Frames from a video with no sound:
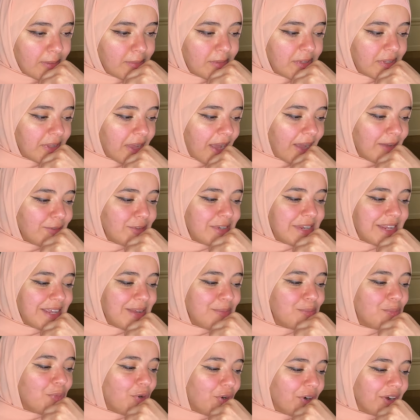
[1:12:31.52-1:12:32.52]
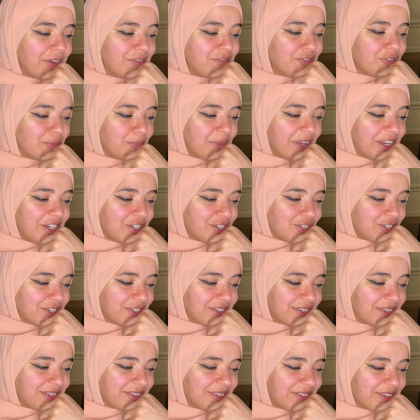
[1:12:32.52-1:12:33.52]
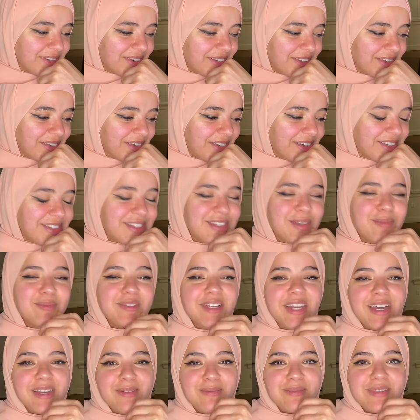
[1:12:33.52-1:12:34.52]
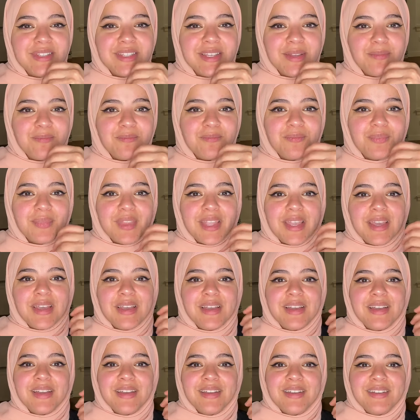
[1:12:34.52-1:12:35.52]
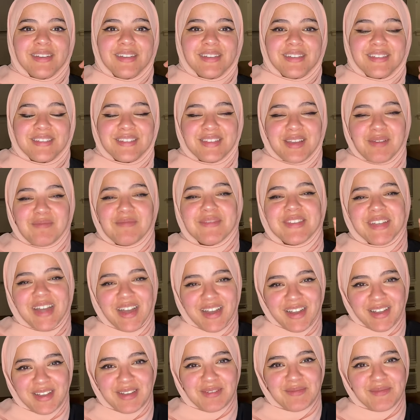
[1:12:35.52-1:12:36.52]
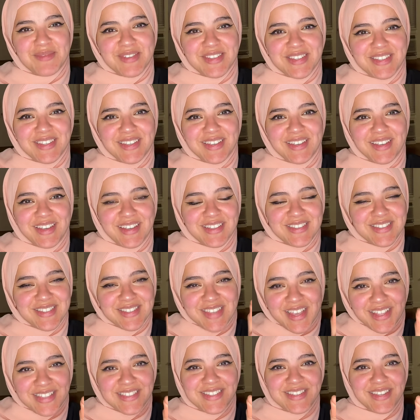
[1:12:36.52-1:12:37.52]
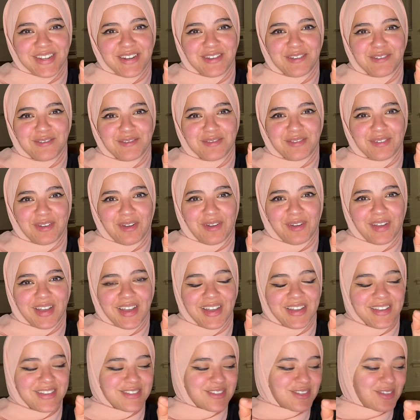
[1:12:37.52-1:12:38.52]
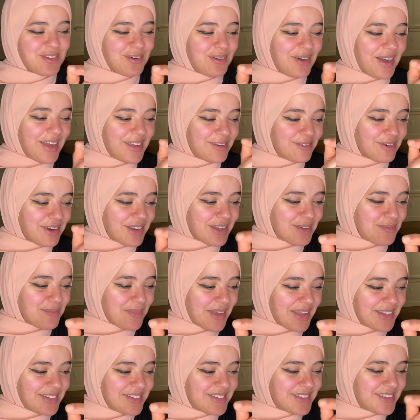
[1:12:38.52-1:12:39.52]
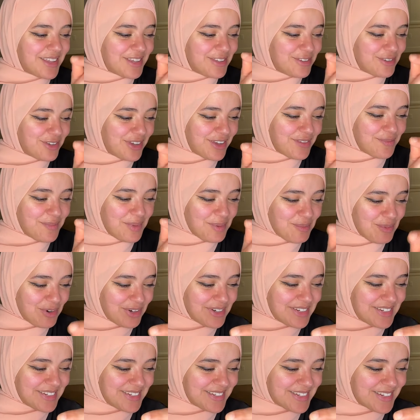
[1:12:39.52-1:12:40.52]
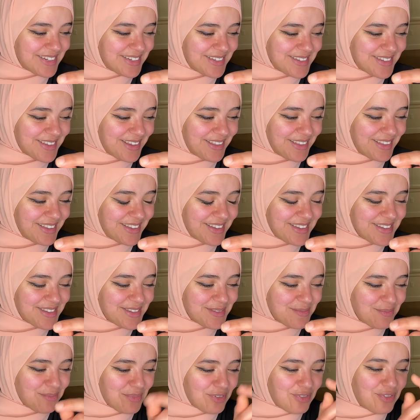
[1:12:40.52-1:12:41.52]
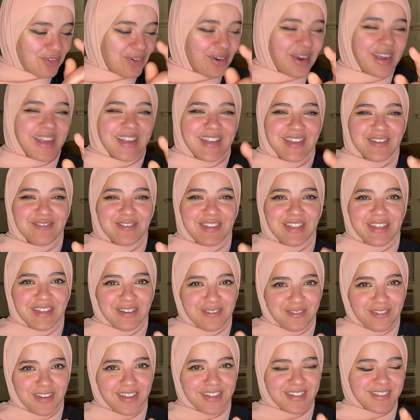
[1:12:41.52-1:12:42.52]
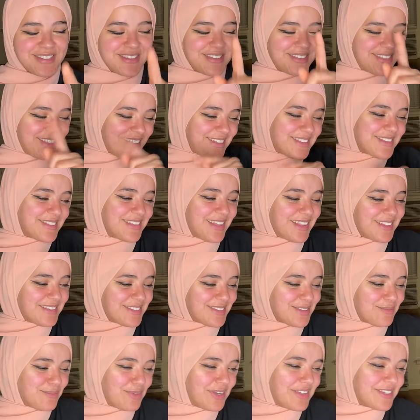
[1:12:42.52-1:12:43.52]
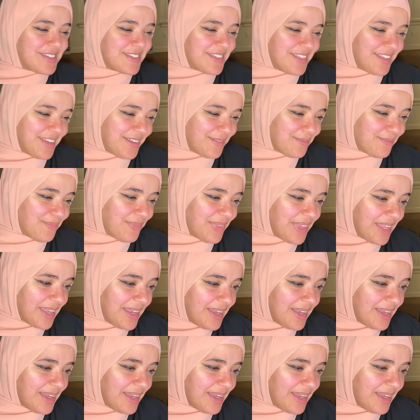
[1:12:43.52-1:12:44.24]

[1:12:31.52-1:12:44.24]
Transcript: I would I would need more information. Cause sometimes sometimes it's sensitive, okay? So I recommend that you give me more details on this before I give the advice. That that's the best thing.